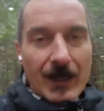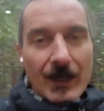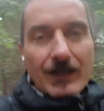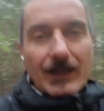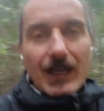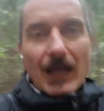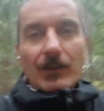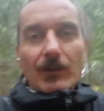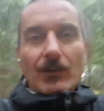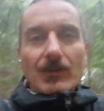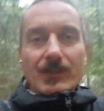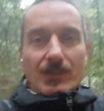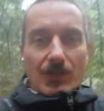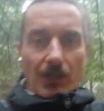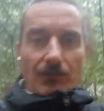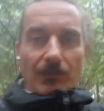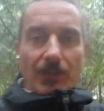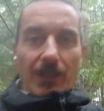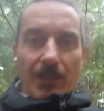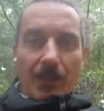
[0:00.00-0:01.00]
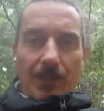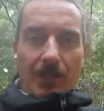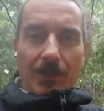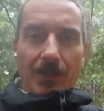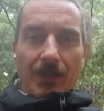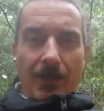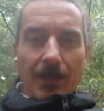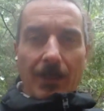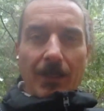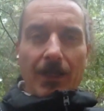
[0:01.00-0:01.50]
not considering
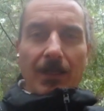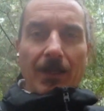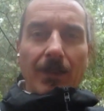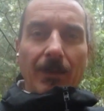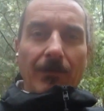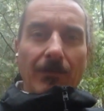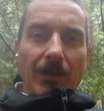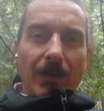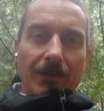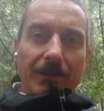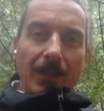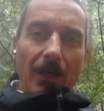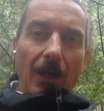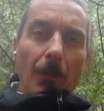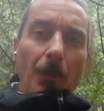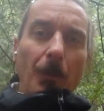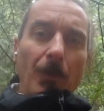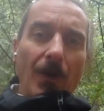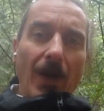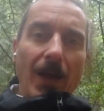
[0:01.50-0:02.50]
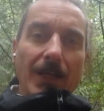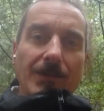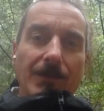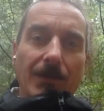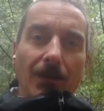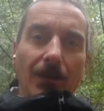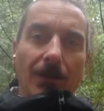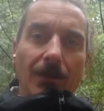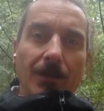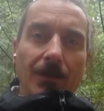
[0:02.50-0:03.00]
that their
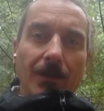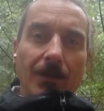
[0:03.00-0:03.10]
appraisal